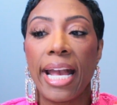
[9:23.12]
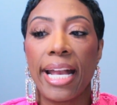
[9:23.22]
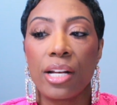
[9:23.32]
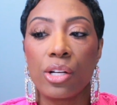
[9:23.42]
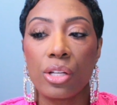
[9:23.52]

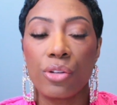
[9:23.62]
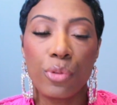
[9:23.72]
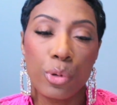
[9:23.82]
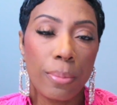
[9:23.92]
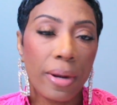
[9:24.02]
And
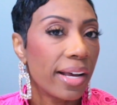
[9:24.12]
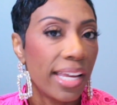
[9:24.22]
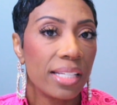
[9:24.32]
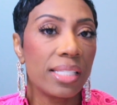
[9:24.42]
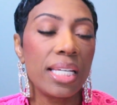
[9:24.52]
if you know about
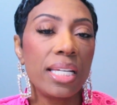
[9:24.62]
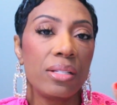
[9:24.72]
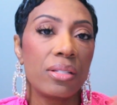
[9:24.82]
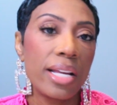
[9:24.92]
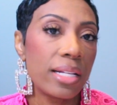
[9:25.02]

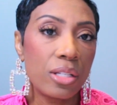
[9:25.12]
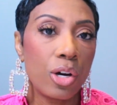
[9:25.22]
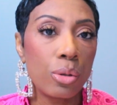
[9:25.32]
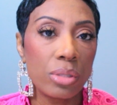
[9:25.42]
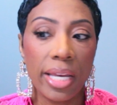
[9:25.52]
canteens, that's the
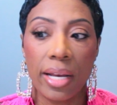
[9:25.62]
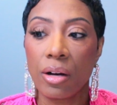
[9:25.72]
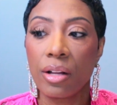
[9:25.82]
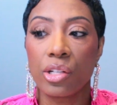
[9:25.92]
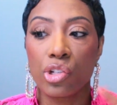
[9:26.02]
whole take
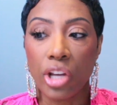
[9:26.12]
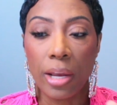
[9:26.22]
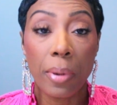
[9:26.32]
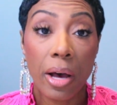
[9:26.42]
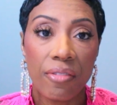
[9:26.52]
on the
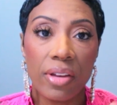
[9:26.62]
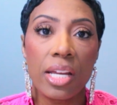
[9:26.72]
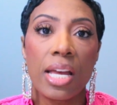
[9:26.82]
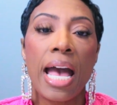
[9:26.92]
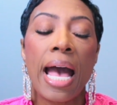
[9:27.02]
shape of
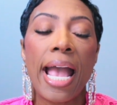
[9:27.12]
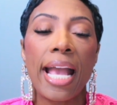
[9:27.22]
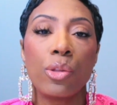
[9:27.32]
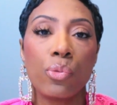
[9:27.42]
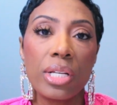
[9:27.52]
it.
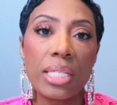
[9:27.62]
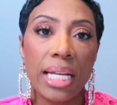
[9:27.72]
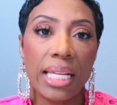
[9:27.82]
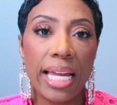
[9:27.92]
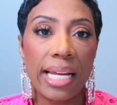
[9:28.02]
And the
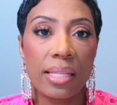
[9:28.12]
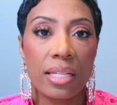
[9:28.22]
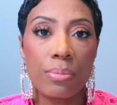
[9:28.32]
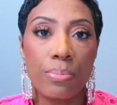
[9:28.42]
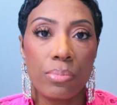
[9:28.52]
reason I like
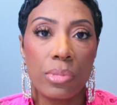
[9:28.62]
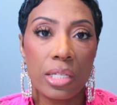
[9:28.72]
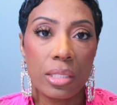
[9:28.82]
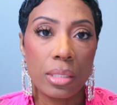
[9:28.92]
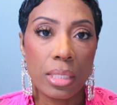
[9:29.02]
this
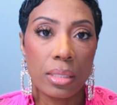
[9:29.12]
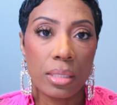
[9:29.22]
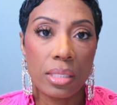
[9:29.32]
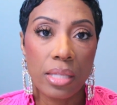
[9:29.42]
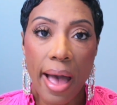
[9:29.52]
this
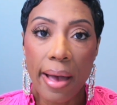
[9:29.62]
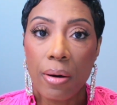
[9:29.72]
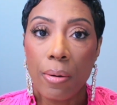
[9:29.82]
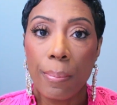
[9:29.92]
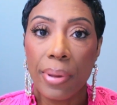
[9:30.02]

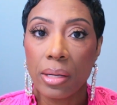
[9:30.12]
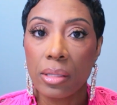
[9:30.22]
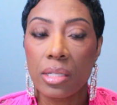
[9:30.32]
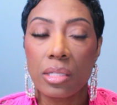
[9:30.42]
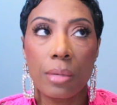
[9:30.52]
style
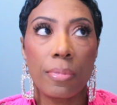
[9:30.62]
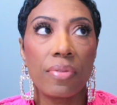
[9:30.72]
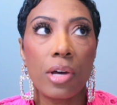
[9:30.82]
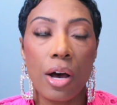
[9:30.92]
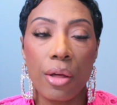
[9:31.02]
better than some
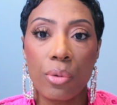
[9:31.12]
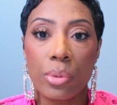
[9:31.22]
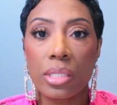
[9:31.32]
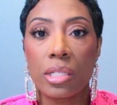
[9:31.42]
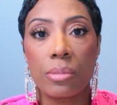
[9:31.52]
of the other
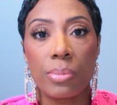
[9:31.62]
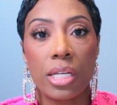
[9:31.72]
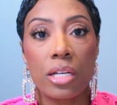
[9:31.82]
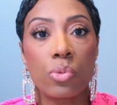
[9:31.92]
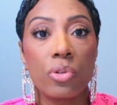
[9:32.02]
ones is
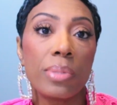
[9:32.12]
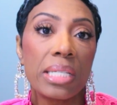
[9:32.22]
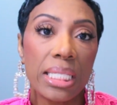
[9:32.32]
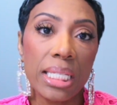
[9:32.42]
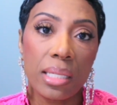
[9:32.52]
because we've
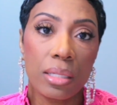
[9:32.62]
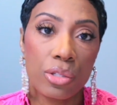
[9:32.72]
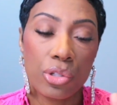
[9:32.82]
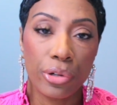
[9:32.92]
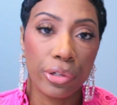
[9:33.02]
been seeing
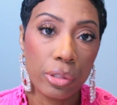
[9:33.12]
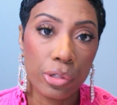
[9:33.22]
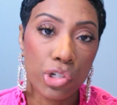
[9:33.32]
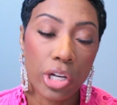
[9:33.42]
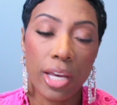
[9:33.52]
this
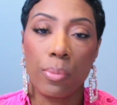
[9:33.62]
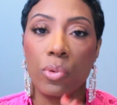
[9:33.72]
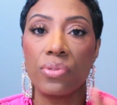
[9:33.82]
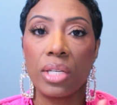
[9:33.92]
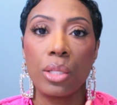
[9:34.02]
circular shape,
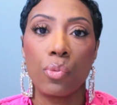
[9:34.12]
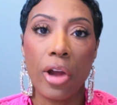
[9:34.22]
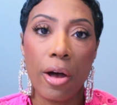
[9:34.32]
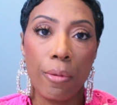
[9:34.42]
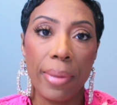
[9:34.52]
we've seen the
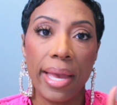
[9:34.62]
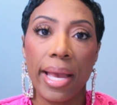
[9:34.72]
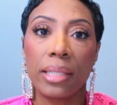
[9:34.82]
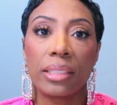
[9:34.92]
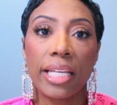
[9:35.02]
round
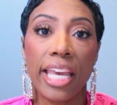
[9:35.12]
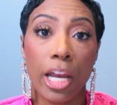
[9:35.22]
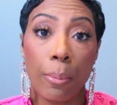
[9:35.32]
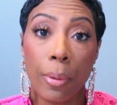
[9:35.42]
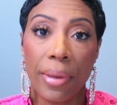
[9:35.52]
bags, the
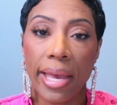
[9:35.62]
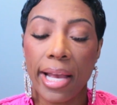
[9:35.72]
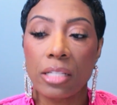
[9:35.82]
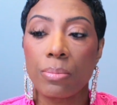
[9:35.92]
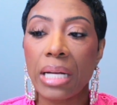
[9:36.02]
camera
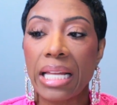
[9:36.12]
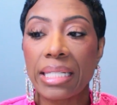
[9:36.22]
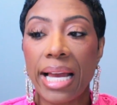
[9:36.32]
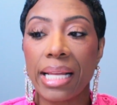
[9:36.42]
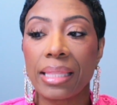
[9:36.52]
bags, but I
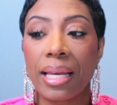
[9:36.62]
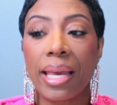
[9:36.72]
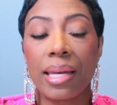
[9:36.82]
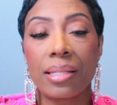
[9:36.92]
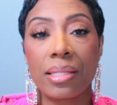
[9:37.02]
like the
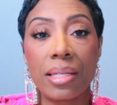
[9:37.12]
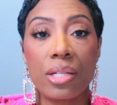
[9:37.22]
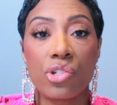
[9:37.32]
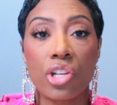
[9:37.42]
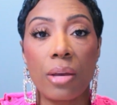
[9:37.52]

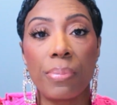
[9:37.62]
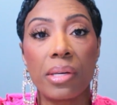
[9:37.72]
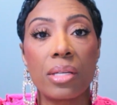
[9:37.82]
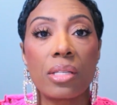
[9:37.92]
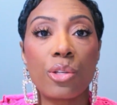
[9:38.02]
canteen shape
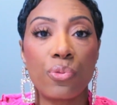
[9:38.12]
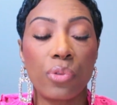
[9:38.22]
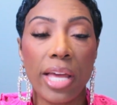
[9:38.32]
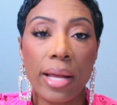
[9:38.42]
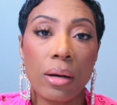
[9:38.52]
because it's
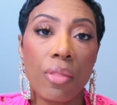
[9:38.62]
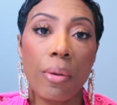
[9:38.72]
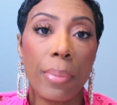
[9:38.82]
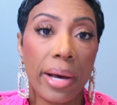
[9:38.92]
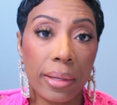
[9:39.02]
flat on
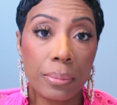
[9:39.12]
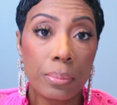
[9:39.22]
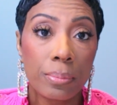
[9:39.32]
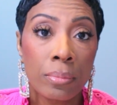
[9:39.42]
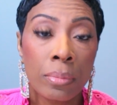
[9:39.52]
the
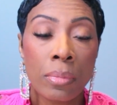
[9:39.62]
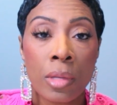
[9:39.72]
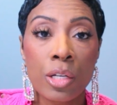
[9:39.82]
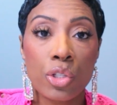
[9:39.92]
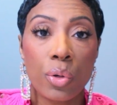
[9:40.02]
bottom.
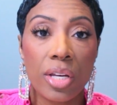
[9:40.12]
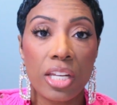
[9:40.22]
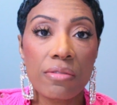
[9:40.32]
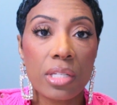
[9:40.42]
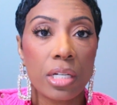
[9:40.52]
So it
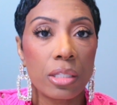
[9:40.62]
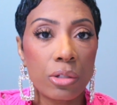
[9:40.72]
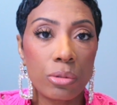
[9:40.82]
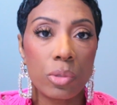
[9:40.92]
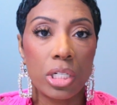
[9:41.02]
gives it a
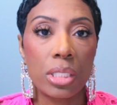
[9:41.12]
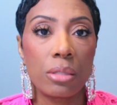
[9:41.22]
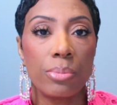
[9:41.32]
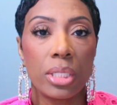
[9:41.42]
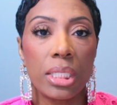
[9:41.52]
little more
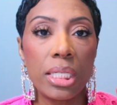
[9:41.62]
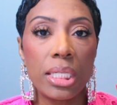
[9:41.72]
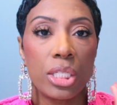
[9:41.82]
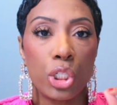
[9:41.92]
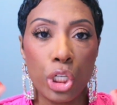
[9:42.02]

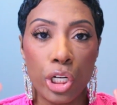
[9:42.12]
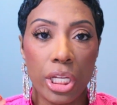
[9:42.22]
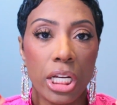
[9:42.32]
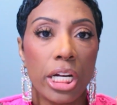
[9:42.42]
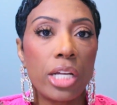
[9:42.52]
stability, it's
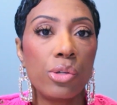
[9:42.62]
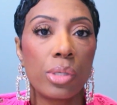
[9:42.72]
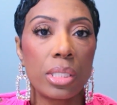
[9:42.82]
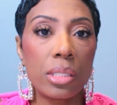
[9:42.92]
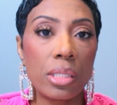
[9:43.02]
sturdier and you
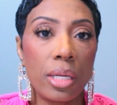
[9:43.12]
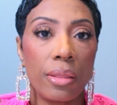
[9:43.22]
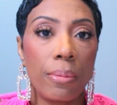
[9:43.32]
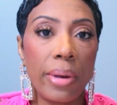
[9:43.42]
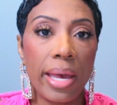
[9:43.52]
can
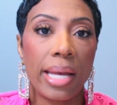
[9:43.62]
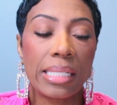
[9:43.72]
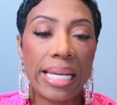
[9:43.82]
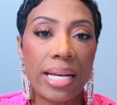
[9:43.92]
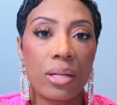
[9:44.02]
sit the
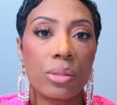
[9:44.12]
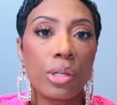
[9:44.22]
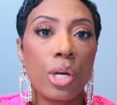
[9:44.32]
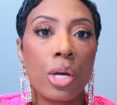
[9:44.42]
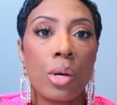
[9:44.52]
bag down